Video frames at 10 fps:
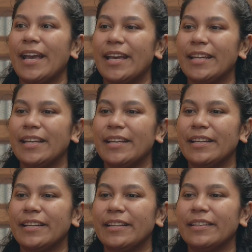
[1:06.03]

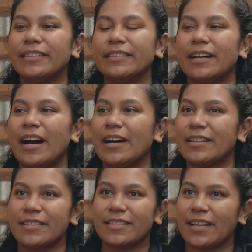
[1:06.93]
any
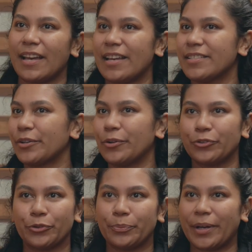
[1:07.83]
artist that has a
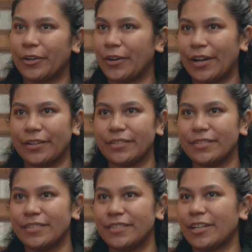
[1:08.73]
cultural
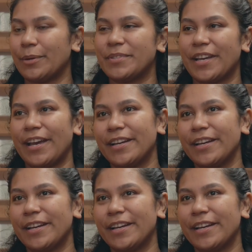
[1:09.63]
background to come to